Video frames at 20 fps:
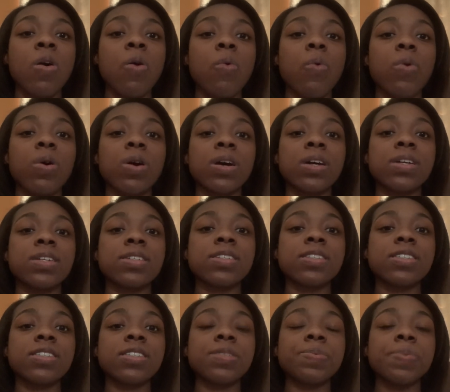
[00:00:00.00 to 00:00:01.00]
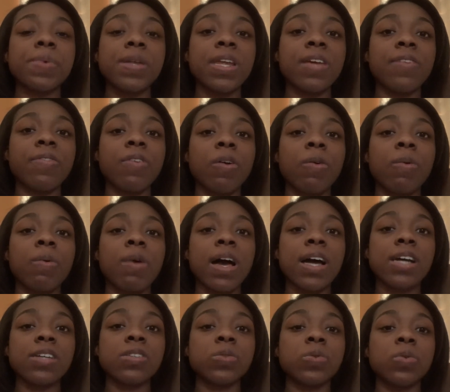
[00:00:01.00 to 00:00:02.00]
were suspended from
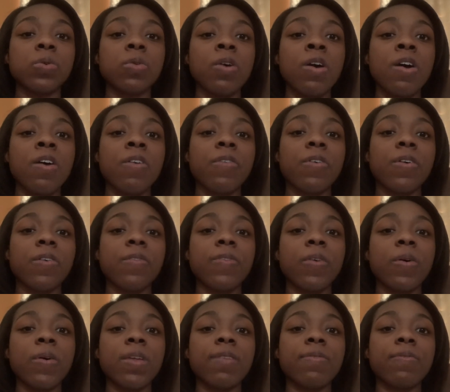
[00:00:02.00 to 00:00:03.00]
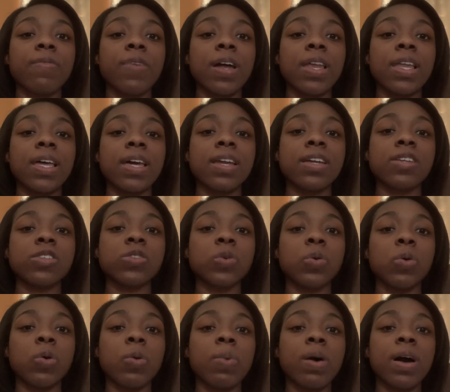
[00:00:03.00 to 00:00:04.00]
high school for violating
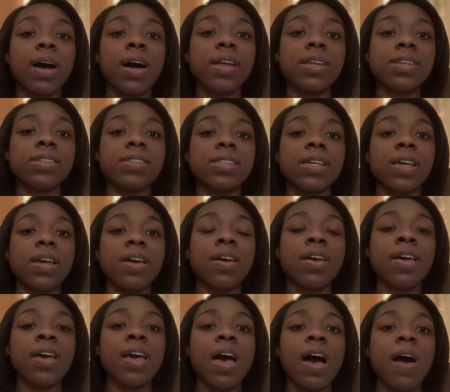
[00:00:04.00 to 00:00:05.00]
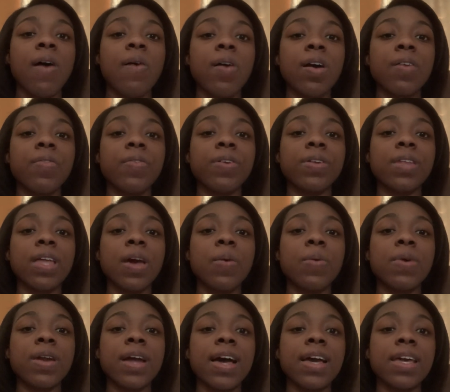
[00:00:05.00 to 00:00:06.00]
school policy. However, they
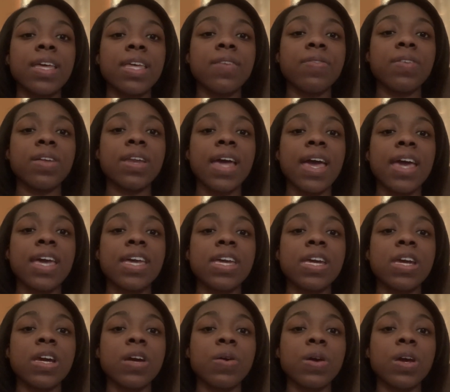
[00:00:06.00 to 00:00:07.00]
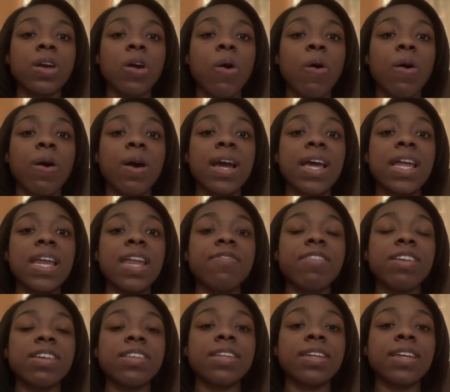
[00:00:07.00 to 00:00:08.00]
were not given a hearing or an
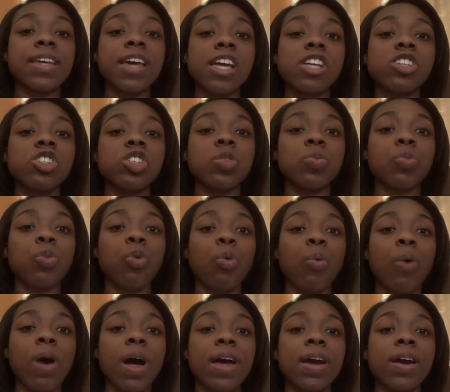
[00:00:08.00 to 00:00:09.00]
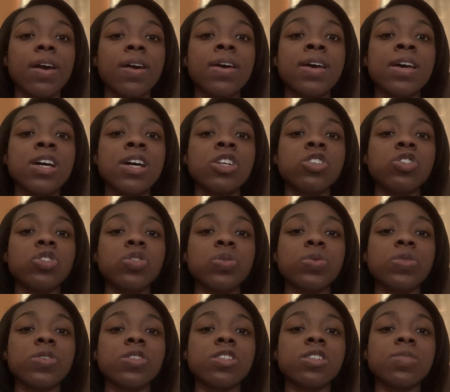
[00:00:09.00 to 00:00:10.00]
investigation prior to
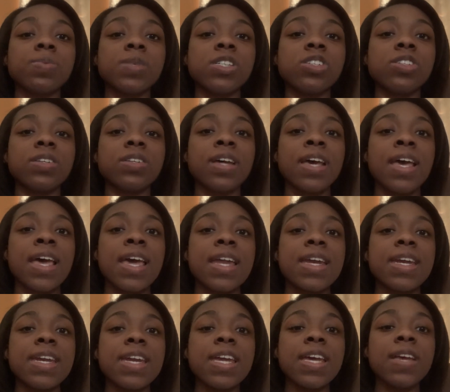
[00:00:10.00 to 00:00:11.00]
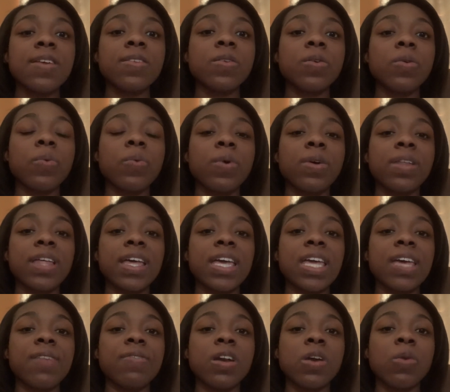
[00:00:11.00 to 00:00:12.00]
their suspension. Neither were they
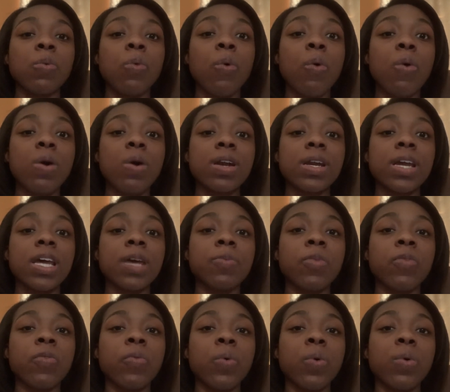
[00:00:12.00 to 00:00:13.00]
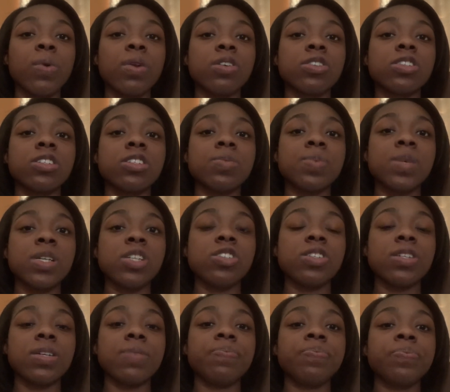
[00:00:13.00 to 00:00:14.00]
given a warning before their
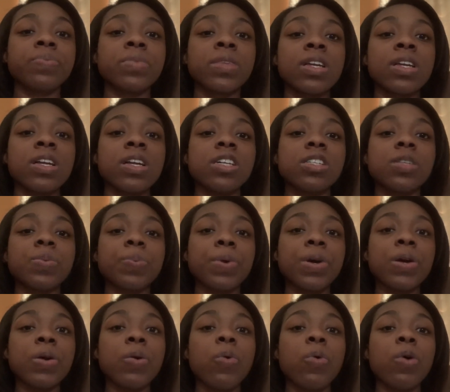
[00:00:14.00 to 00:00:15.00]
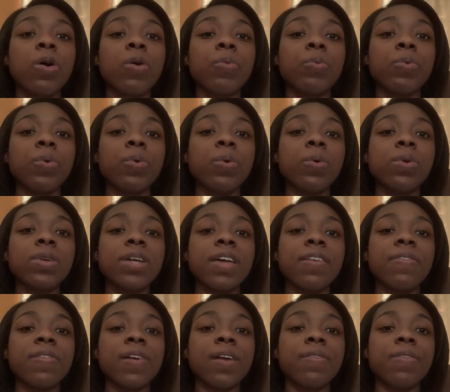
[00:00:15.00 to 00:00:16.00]
suspension. The Supreme Court ruled
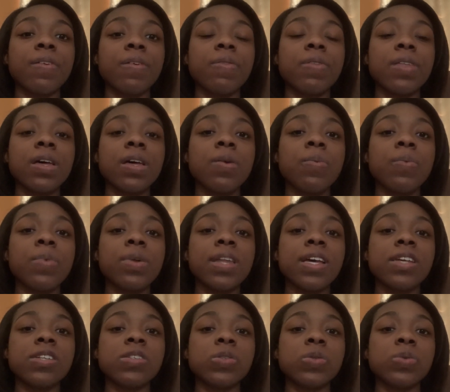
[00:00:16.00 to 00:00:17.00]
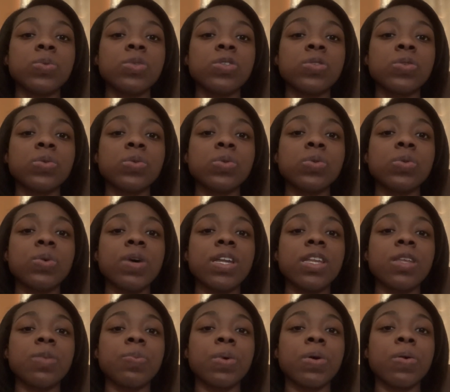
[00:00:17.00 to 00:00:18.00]
in favor of them when they sued the school at
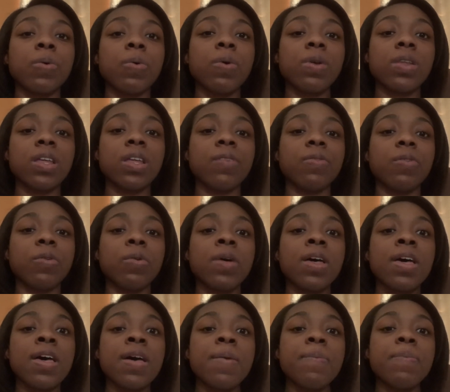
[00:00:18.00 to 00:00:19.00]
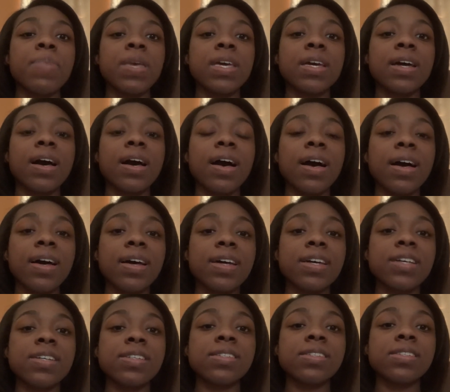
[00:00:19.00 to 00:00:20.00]
the Supreme Court level
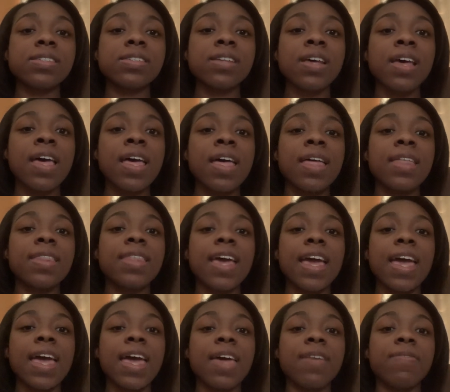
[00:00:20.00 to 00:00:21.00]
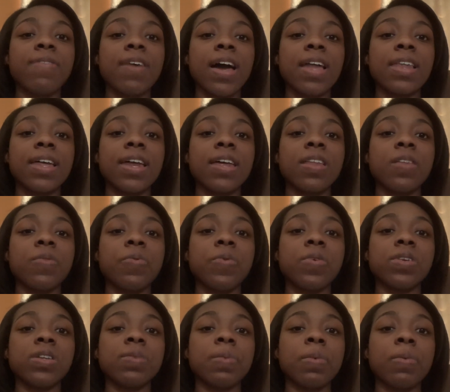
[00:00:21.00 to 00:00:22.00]
because they had violated the
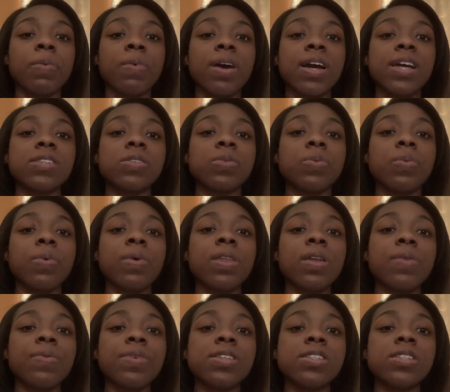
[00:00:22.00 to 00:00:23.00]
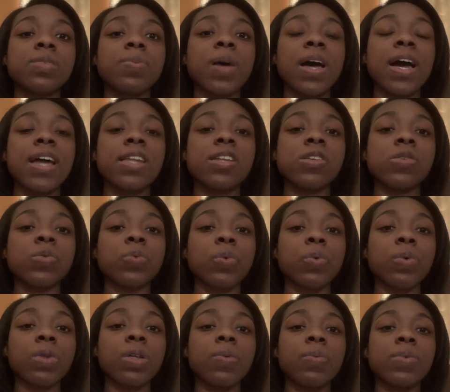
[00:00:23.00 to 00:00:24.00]
14th Amendment rights. One of the reasons behind this
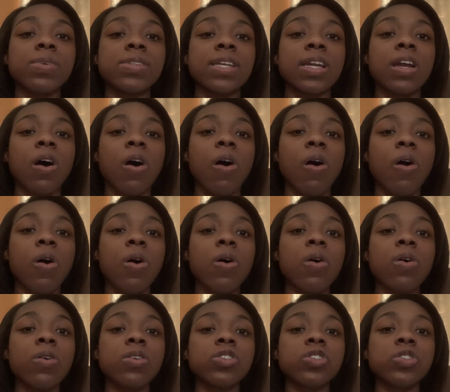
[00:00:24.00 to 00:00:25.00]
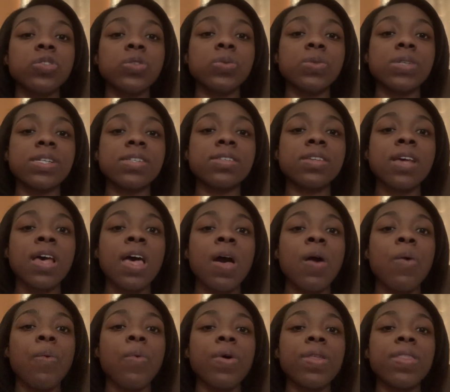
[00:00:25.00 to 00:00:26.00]
ruling was that all students,
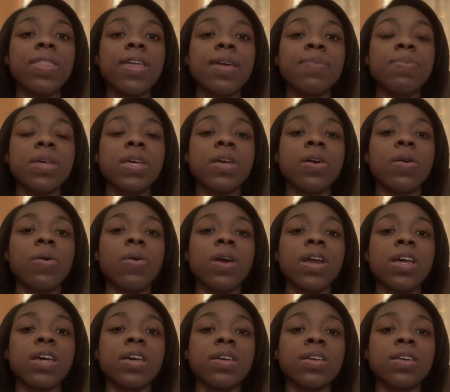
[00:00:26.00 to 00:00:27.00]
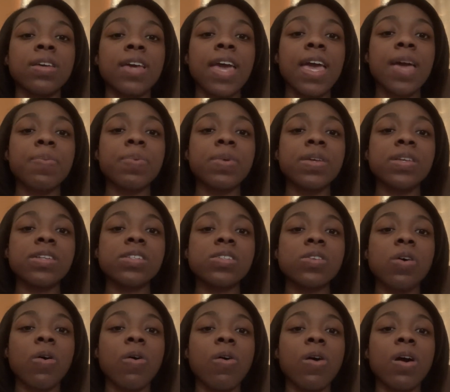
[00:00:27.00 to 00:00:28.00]
whether they be on a campus
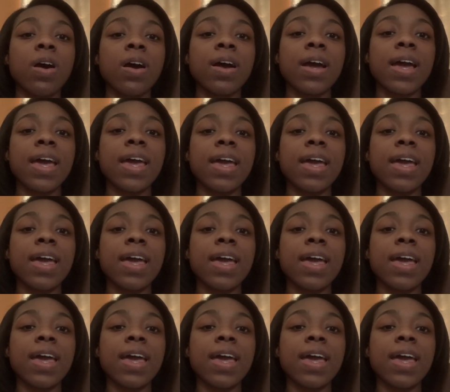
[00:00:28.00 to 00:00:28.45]
or